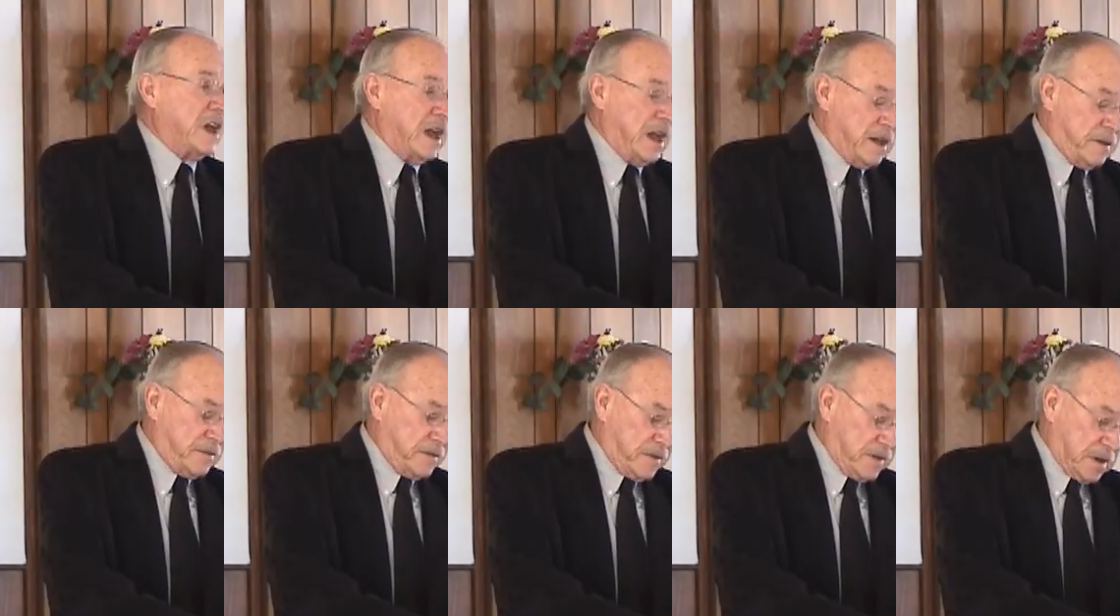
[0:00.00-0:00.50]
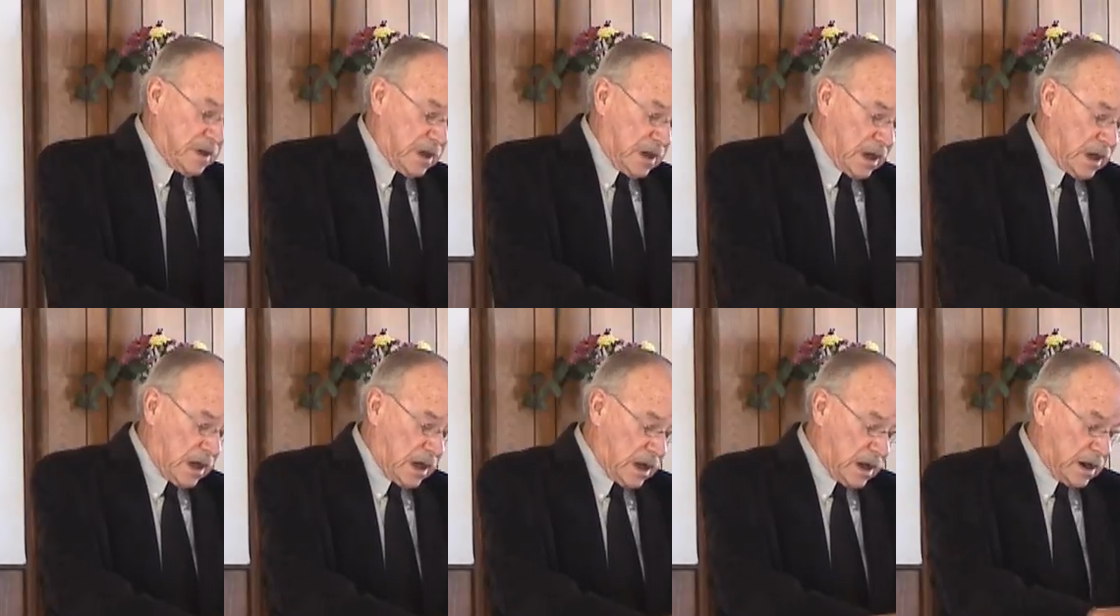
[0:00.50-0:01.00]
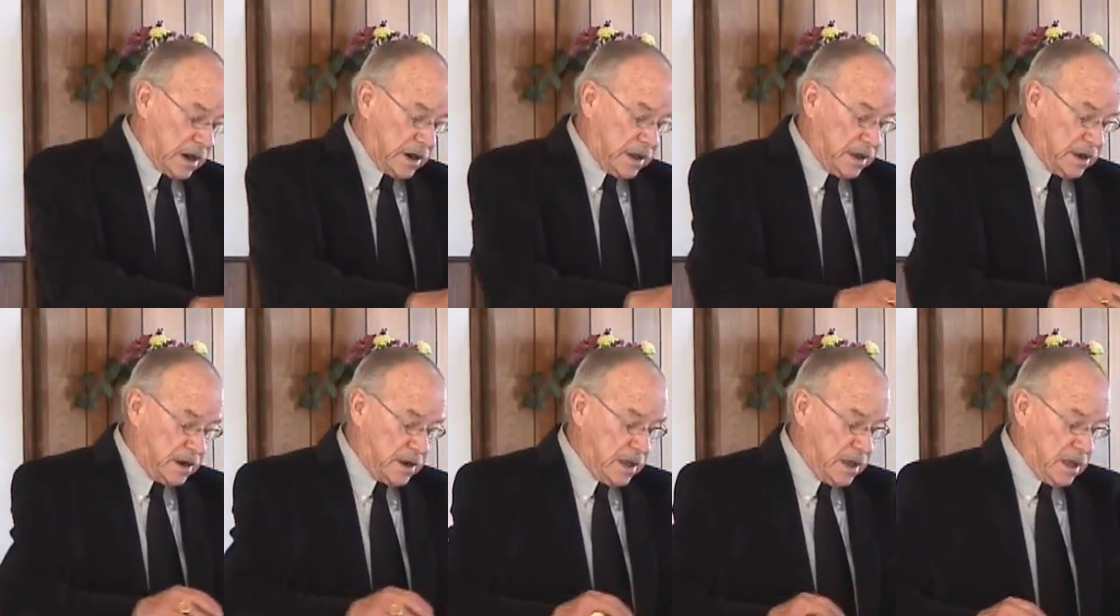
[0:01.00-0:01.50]

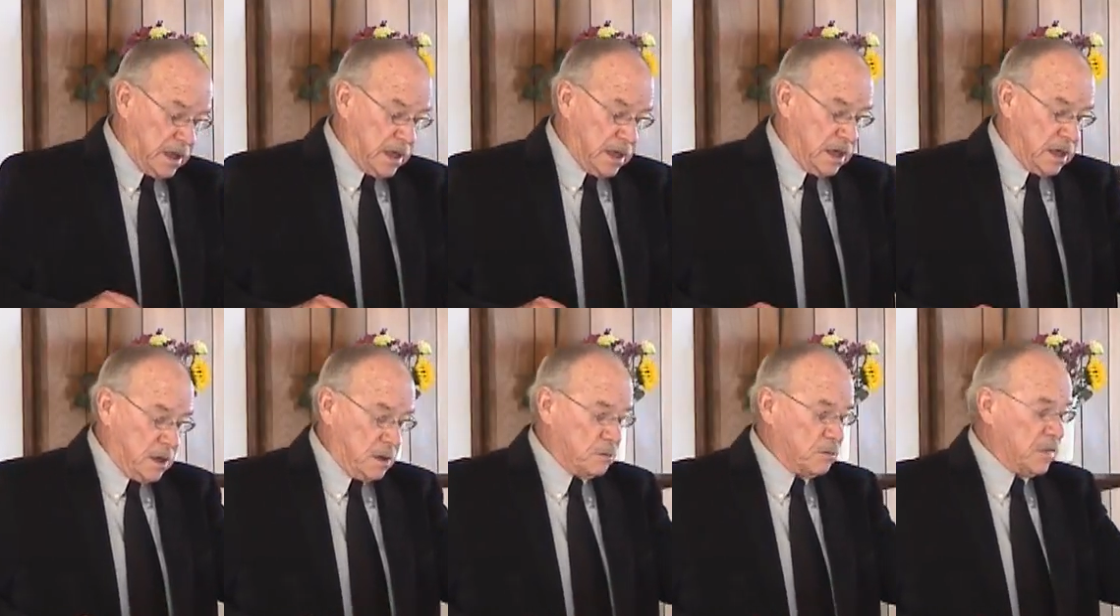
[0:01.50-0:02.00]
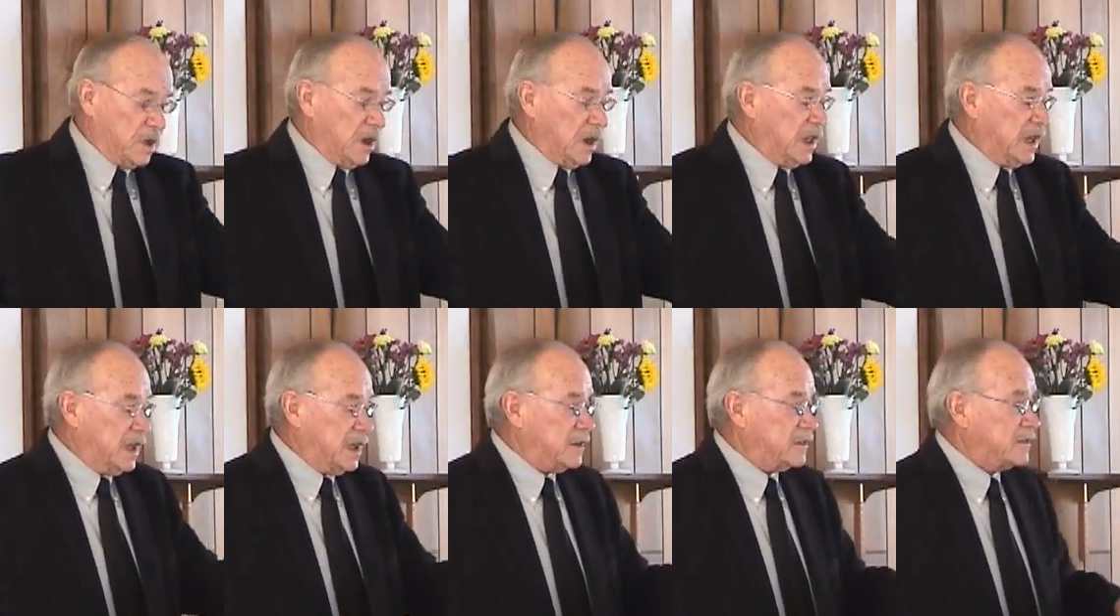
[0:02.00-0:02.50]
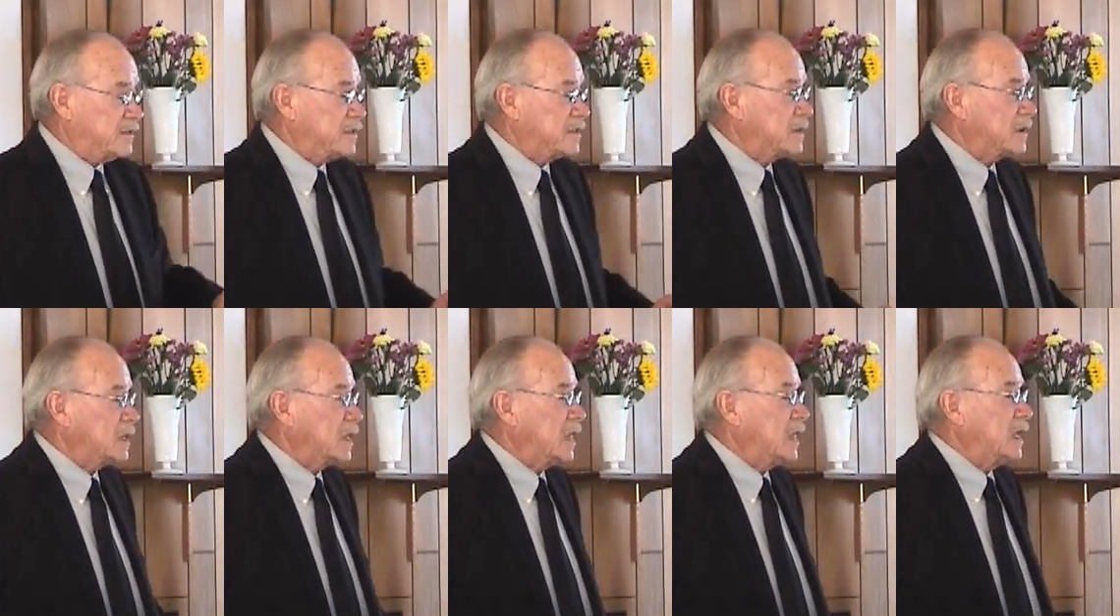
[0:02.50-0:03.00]
half-hearted belief.
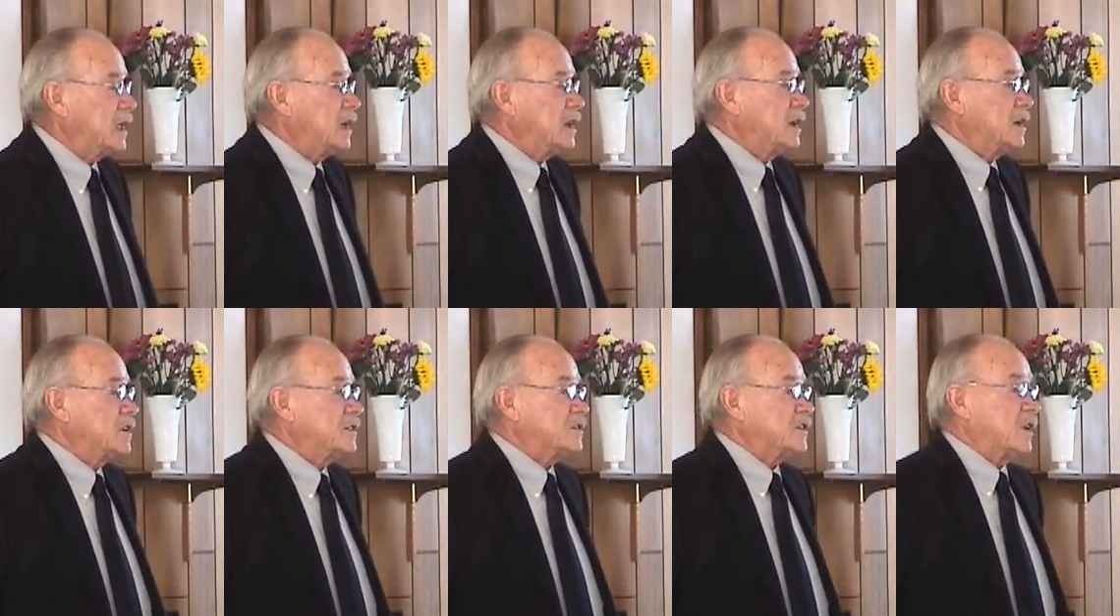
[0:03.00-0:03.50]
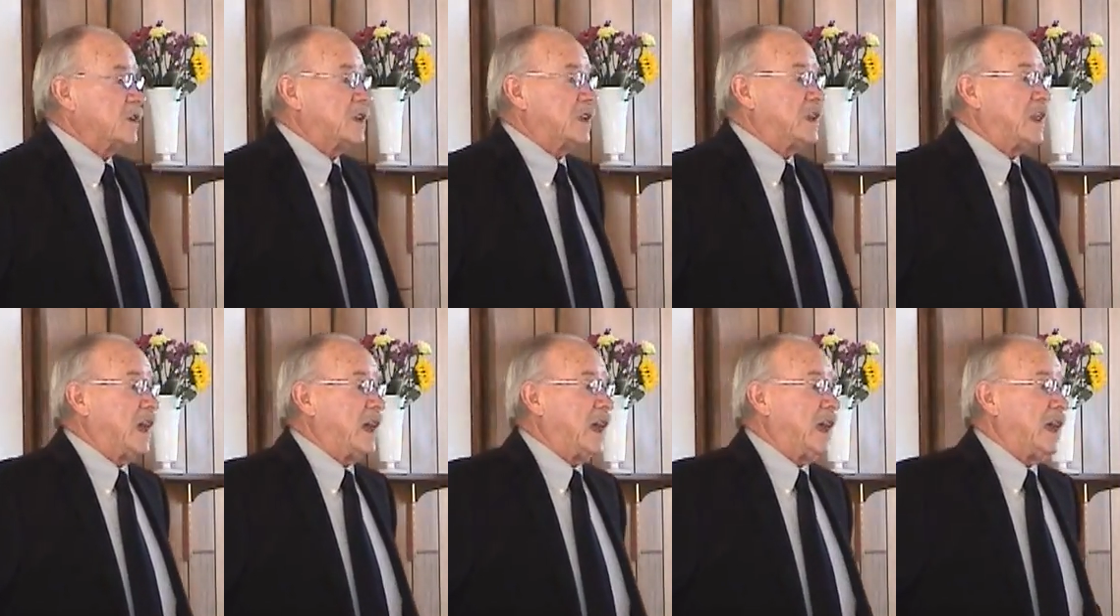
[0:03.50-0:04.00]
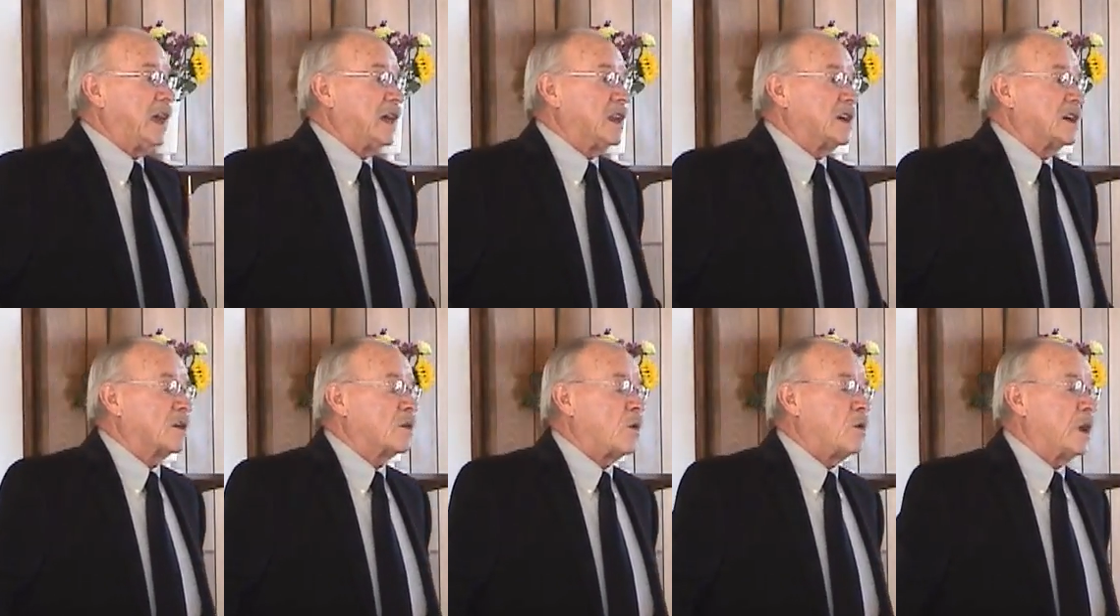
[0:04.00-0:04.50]
So today,
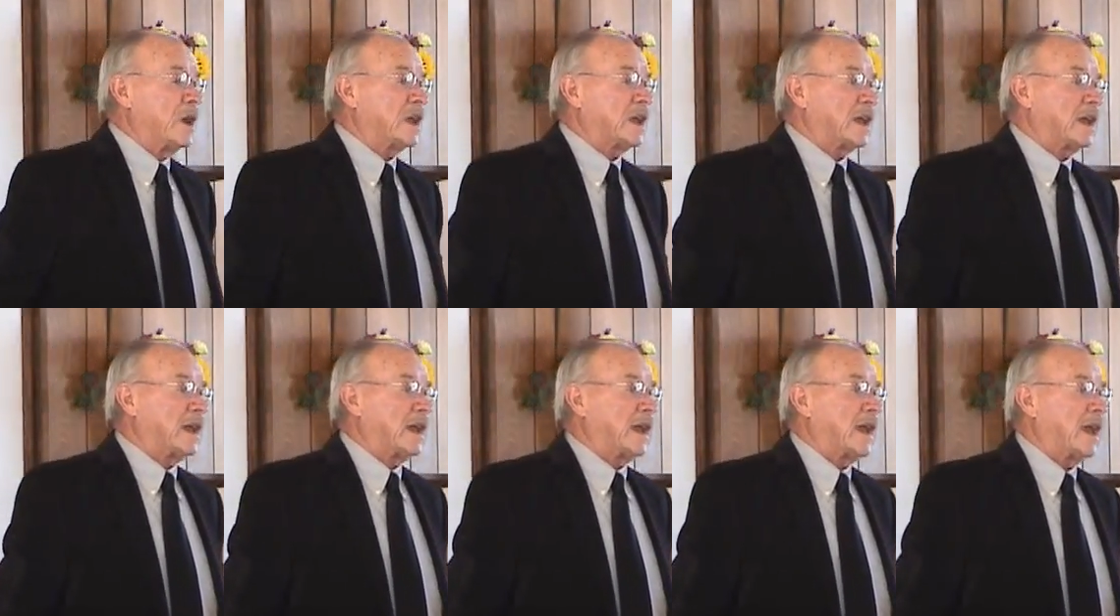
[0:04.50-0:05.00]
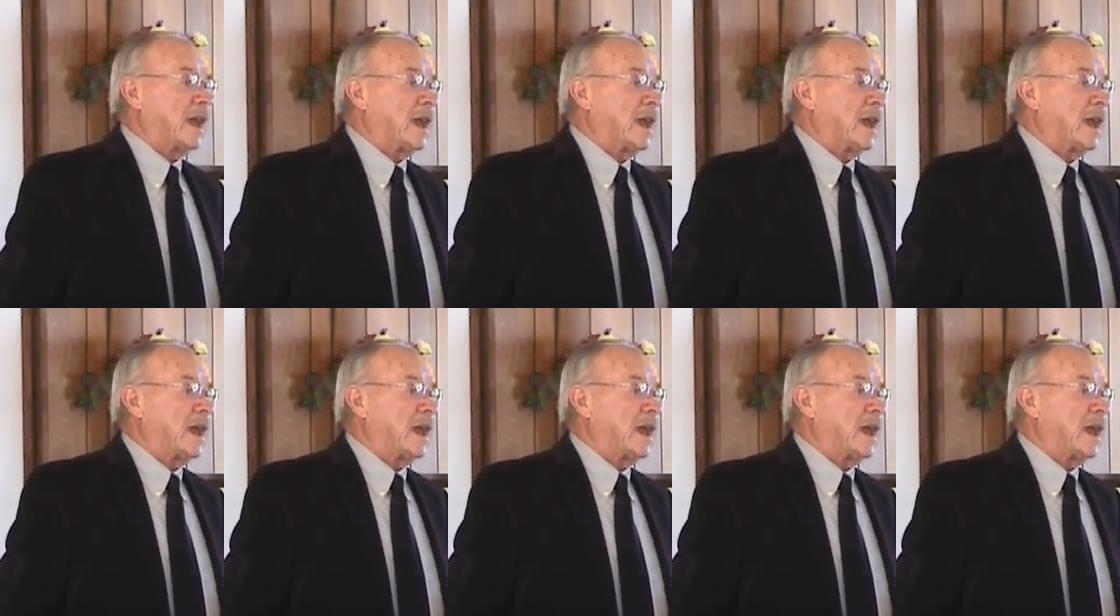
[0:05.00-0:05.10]
in a quick